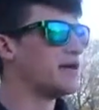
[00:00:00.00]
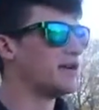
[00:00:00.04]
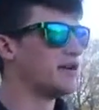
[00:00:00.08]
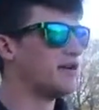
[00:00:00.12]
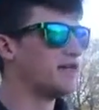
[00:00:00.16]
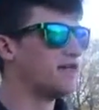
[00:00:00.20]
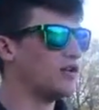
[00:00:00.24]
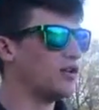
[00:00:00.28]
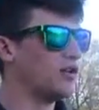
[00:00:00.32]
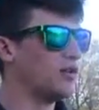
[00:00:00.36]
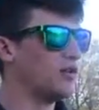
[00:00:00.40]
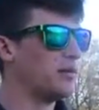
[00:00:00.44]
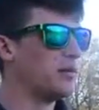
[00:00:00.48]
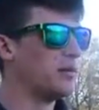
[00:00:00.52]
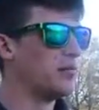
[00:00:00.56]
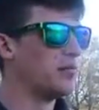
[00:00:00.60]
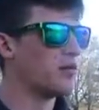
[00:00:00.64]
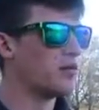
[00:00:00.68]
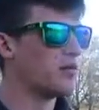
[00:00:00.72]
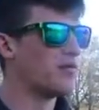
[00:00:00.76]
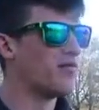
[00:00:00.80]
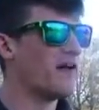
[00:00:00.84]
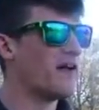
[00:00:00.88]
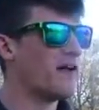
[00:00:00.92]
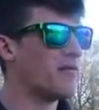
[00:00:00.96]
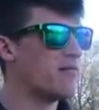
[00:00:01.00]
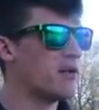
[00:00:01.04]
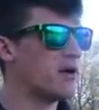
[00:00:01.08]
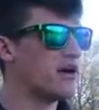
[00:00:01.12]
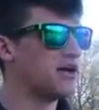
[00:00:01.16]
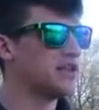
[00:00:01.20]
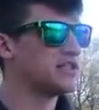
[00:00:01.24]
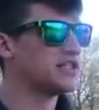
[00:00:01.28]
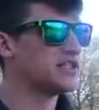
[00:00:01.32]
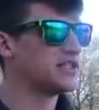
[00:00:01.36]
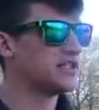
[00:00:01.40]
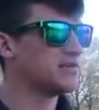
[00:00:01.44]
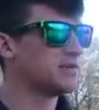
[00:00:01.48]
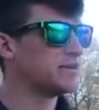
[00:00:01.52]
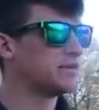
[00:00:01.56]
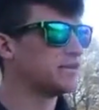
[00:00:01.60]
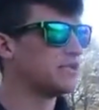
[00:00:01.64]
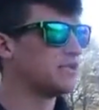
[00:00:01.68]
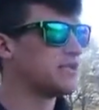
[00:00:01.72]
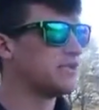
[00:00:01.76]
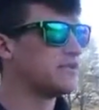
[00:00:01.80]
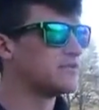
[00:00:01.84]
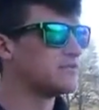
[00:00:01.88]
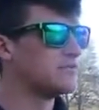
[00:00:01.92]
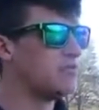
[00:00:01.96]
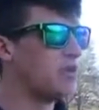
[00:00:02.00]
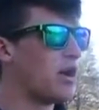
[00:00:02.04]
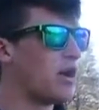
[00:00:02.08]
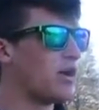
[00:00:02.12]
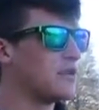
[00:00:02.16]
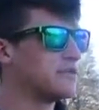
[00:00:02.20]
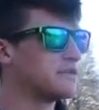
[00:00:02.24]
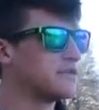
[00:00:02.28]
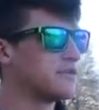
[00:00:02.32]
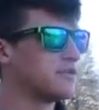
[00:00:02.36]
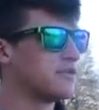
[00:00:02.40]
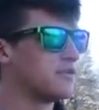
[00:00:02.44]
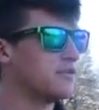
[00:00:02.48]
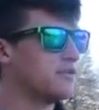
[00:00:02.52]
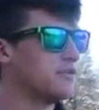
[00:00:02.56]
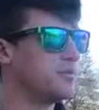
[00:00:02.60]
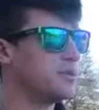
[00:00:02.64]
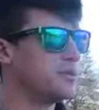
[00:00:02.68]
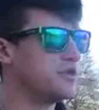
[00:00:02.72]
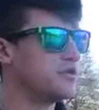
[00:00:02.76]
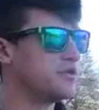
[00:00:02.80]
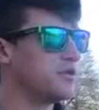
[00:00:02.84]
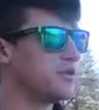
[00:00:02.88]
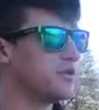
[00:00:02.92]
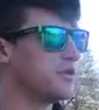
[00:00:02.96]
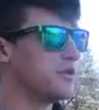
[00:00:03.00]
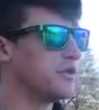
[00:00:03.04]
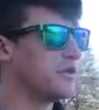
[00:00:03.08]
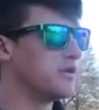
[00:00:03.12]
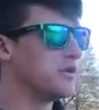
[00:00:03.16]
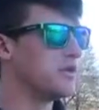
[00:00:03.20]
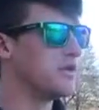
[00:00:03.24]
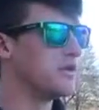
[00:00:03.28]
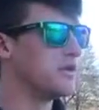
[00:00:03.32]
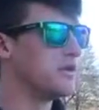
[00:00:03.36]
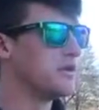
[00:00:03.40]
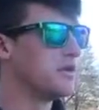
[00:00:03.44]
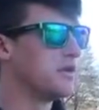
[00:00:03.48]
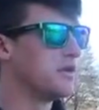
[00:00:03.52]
It'd give it a little bit more vibration, especially in those ponds that are a little bit dirtier.